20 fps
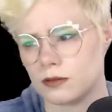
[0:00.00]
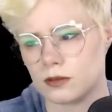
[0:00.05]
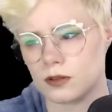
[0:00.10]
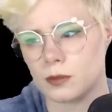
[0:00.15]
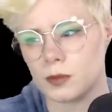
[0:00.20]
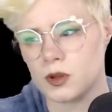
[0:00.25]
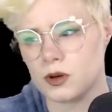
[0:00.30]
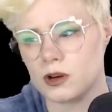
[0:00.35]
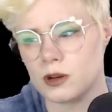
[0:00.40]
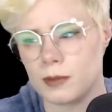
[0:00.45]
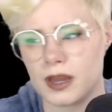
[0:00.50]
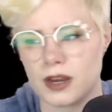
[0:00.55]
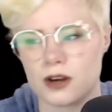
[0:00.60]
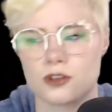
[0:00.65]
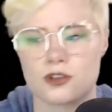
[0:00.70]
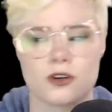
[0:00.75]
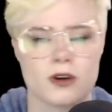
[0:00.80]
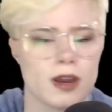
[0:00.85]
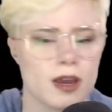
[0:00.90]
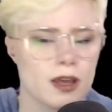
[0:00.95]

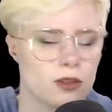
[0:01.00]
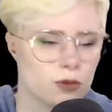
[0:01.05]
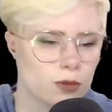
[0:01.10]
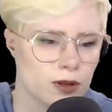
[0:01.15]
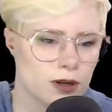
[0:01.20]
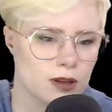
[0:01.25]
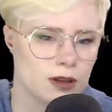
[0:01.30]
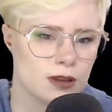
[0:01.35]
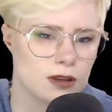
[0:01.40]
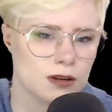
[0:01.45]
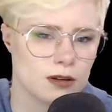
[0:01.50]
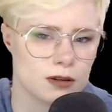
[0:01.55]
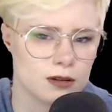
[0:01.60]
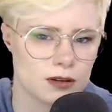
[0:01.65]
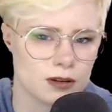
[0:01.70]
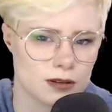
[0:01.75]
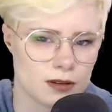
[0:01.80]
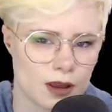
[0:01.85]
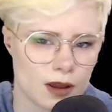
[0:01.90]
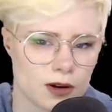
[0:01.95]
manager and 3D
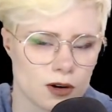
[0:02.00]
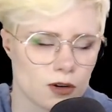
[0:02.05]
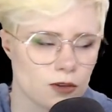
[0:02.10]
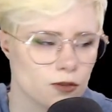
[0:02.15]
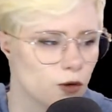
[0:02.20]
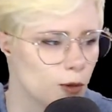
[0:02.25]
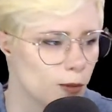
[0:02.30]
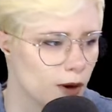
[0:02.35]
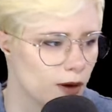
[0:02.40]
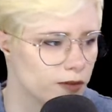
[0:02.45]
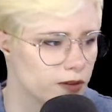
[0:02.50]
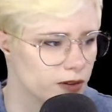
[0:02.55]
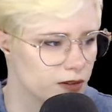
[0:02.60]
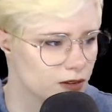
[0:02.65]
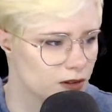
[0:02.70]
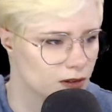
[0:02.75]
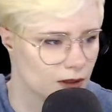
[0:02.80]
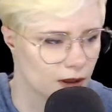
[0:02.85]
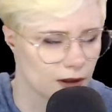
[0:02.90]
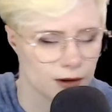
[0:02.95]
designer for Marvelous
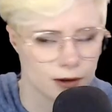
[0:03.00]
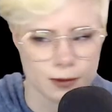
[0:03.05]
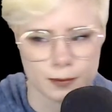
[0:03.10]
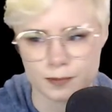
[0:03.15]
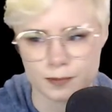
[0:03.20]
Designer.